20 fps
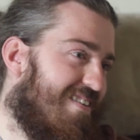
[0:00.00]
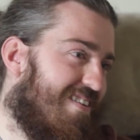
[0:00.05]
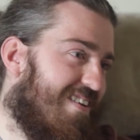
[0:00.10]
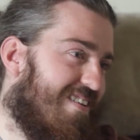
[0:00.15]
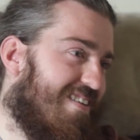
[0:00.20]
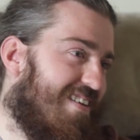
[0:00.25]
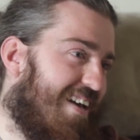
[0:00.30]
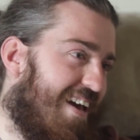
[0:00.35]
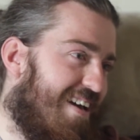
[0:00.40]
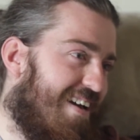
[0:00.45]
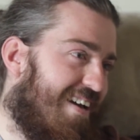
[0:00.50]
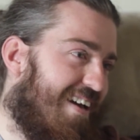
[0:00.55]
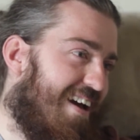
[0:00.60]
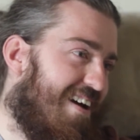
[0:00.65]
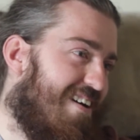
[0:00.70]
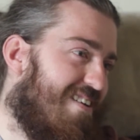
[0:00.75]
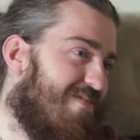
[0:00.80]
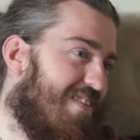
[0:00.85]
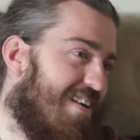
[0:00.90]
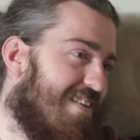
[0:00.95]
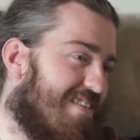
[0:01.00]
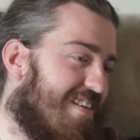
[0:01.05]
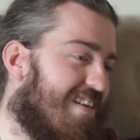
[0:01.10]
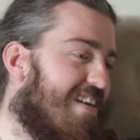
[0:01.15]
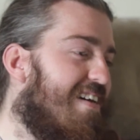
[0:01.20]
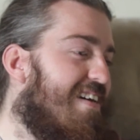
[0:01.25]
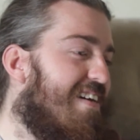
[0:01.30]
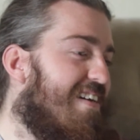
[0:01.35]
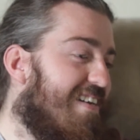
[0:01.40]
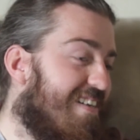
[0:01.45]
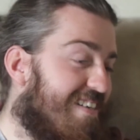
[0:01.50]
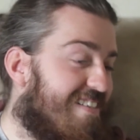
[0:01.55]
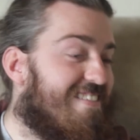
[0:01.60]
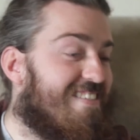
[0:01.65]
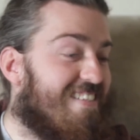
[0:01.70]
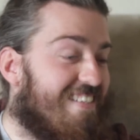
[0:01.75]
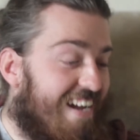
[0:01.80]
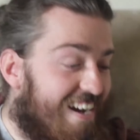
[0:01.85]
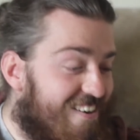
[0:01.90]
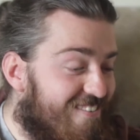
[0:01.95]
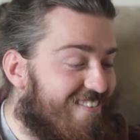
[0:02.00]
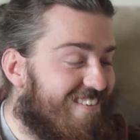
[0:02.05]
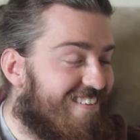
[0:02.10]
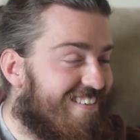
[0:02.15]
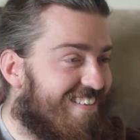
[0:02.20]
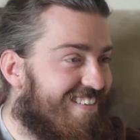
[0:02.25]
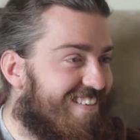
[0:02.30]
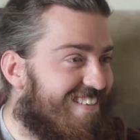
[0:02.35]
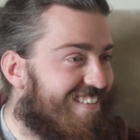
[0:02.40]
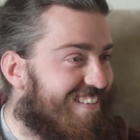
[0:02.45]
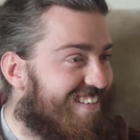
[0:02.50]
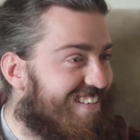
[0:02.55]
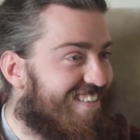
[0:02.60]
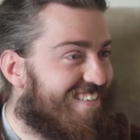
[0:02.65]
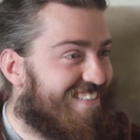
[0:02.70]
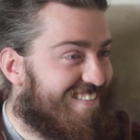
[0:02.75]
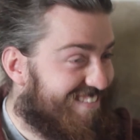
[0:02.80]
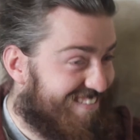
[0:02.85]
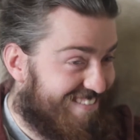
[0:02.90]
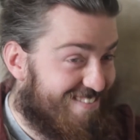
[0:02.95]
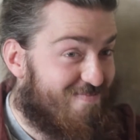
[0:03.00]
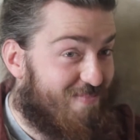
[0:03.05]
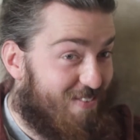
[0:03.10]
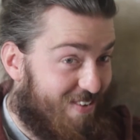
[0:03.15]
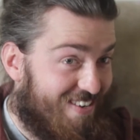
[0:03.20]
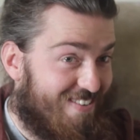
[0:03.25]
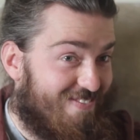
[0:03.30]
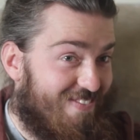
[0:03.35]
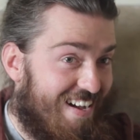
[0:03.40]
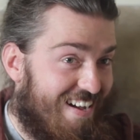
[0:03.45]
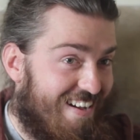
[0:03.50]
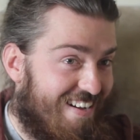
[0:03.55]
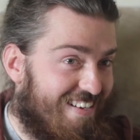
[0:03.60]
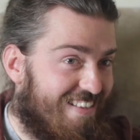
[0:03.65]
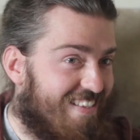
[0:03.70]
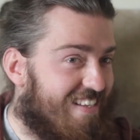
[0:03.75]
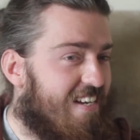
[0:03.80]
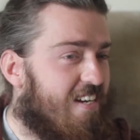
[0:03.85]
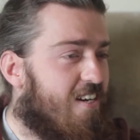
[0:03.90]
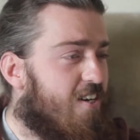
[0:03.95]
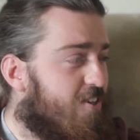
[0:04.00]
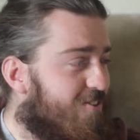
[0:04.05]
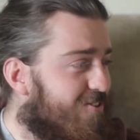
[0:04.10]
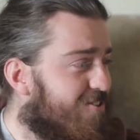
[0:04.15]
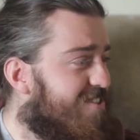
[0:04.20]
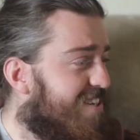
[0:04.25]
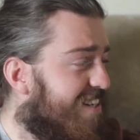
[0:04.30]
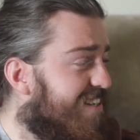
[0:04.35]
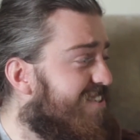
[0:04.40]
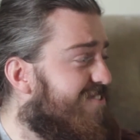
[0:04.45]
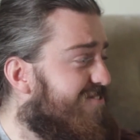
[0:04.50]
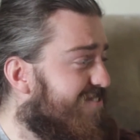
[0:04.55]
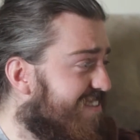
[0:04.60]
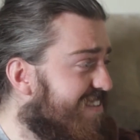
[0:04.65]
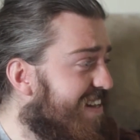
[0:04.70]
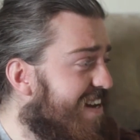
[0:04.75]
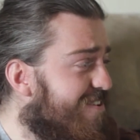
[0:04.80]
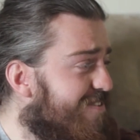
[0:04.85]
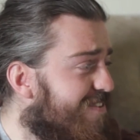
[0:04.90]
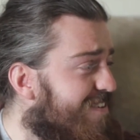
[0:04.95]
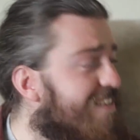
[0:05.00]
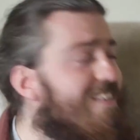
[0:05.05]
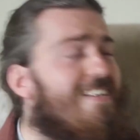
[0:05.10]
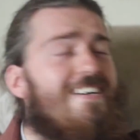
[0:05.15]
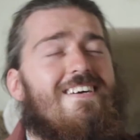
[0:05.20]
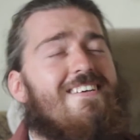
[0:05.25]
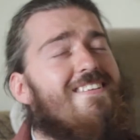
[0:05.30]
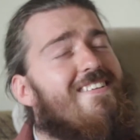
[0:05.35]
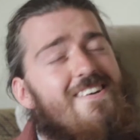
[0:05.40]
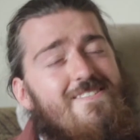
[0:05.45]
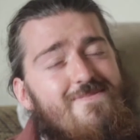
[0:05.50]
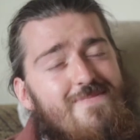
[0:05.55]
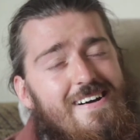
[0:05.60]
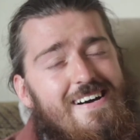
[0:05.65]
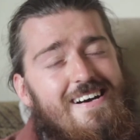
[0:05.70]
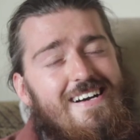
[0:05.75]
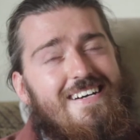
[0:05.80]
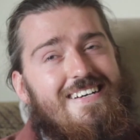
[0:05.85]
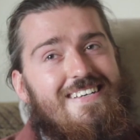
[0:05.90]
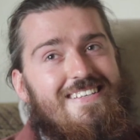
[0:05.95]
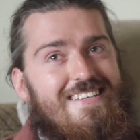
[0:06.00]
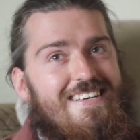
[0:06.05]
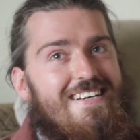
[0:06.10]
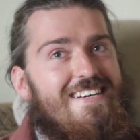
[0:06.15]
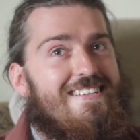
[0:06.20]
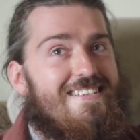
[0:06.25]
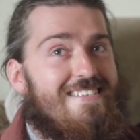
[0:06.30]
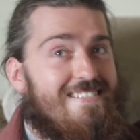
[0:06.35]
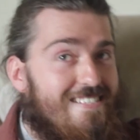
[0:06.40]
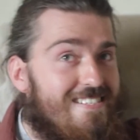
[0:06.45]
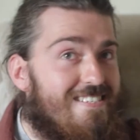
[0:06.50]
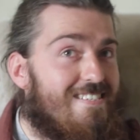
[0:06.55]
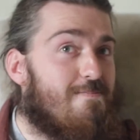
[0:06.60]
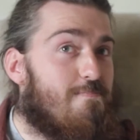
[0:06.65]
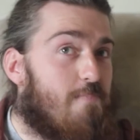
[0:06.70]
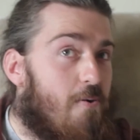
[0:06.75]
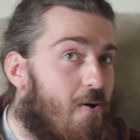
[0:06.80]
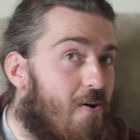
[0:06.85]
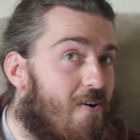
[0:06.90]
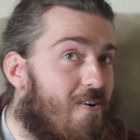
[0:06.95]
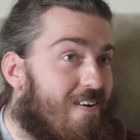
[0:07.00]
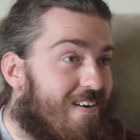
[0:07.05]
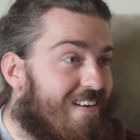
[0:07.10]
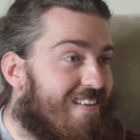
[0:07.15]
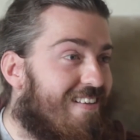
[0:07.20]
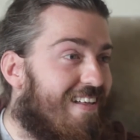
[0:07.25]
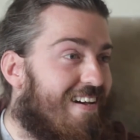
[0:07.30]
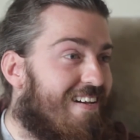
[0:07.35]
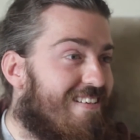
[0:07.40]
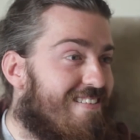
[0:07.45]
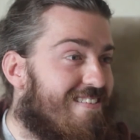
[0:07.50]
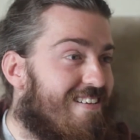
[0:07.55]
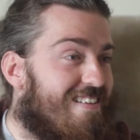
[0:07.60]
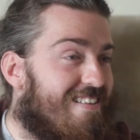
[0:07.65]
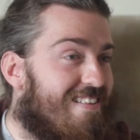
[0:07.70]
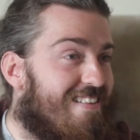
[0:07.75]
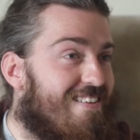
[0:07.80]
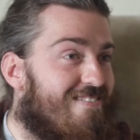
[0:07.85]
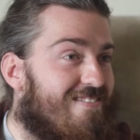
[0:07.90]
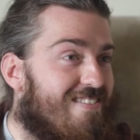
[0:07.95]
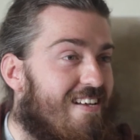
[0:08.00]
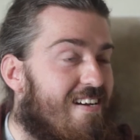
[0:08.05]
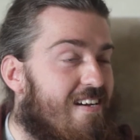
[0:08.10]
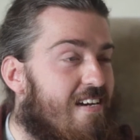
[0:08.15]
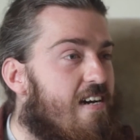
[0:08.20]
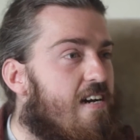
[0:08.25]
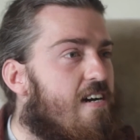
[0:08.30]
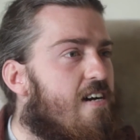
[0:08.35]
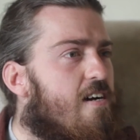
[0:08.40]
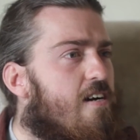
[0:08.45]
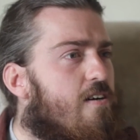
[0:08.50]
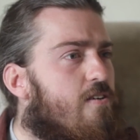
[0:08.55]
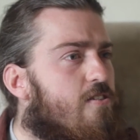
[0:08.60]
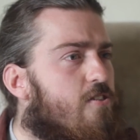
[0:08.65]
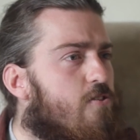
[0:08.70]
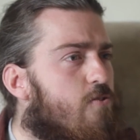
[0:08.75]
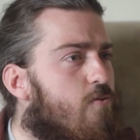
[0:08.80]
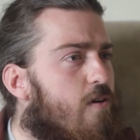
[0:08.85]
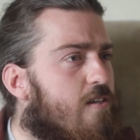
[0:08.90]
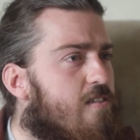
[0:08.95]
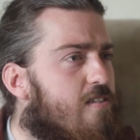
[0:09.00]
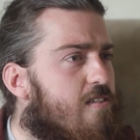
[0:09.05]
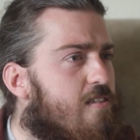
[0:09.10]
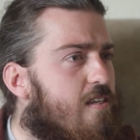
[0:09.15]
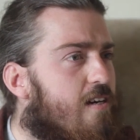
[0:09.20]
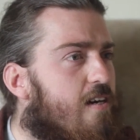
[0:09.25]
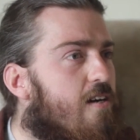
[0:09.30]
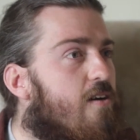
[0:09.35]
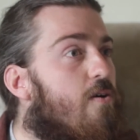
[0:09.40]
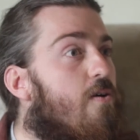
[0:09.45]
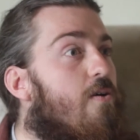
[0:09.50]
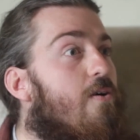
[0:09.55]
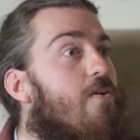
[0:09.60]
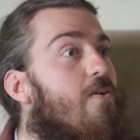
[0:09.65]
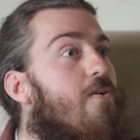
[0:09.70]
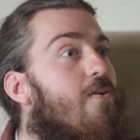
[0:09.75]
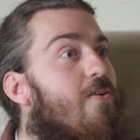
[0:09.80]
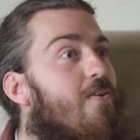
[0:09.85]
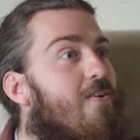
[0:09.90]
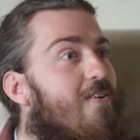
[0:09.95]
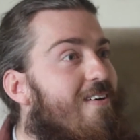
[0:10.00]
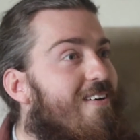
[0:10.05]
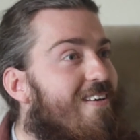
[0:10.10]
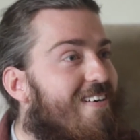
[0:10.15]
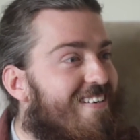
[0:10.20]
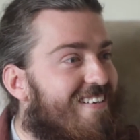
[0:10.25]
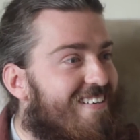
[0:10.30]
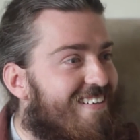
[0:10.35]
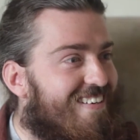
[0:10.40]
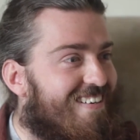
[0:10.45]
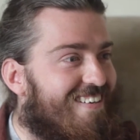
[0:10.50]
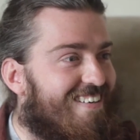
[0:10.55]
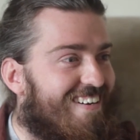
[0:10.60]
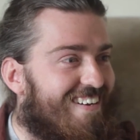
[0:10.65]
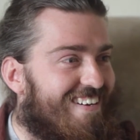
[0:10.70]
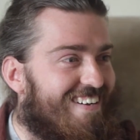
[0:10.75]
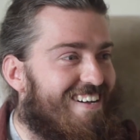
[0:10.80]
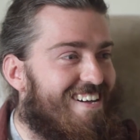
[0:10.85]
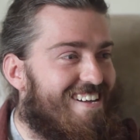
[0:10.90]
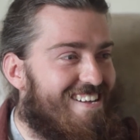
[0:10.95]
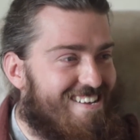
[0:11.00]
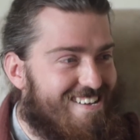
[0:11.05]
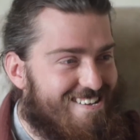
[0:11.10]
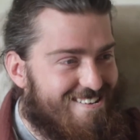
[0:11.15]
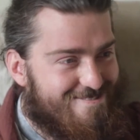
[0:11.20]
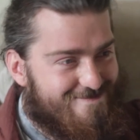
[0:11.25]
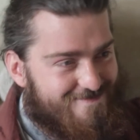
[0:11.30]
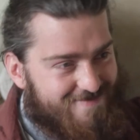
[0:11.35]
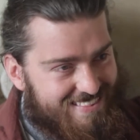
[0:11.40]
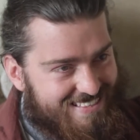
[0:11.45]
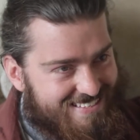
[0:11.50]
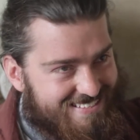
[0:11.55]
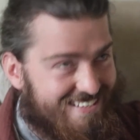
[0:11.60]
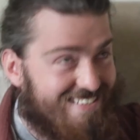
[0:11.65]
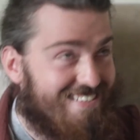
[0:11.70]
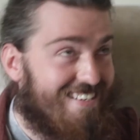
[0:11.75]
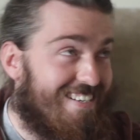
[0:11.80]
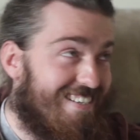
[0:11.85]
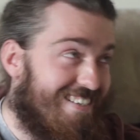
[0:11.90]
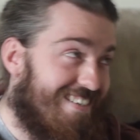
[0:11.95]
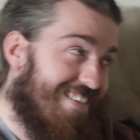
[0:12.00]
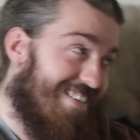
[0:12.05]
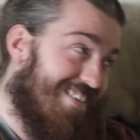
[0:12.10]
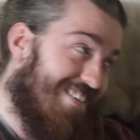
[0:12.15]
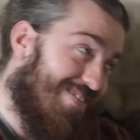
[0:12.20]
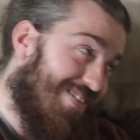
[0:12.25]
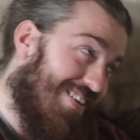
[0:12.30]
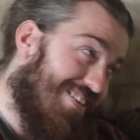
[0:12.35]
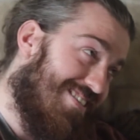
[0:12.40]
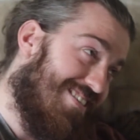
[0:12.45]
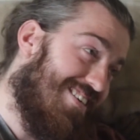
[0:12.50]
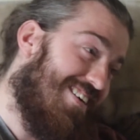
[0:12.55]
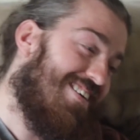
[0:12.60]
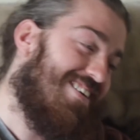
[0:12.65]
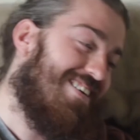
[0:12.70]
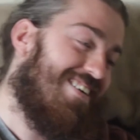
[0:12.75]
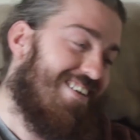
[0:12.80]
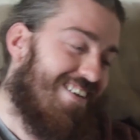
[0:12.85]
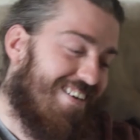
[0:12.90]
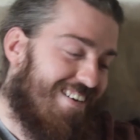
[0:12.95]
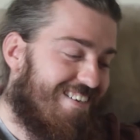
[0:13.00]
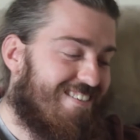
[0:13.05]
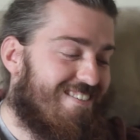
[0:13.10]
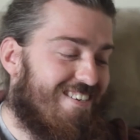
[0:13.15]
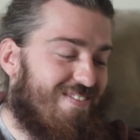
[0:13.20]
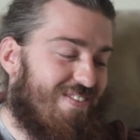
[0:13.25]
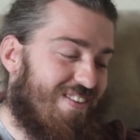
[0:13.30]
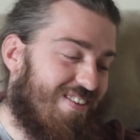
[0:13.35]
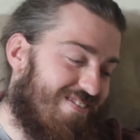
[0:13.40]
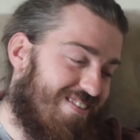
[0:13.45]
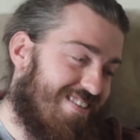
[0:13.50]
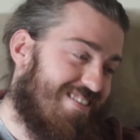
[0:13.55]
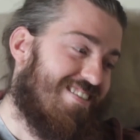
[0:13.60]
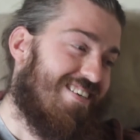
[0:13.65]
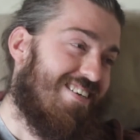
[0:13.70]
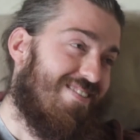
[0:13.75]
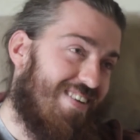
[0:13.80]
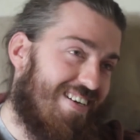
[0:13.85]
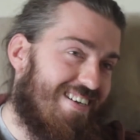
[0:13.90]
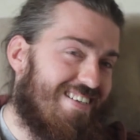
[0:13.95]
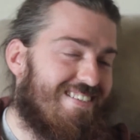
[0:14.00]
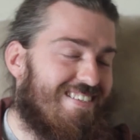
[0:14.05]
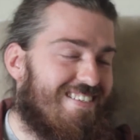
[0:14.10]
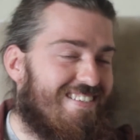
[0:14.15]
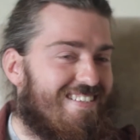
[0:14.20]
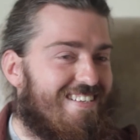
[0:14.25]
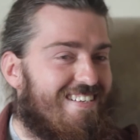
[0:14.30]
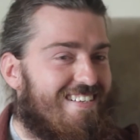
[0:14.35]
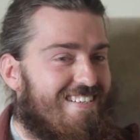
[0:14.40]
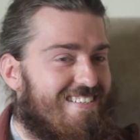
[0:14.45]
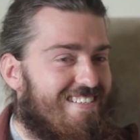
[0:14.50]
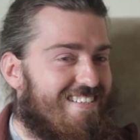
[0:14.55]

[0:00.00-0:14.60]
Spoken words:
We got the cake out, and Martin's like, it's an owl. It's a pug, Martin. You said it was an owl. No, Martin, this is the pug. And I think he was like, so what's the... Oh. So I was like, here you go, Charlie. Drinking the whiskey, amazing.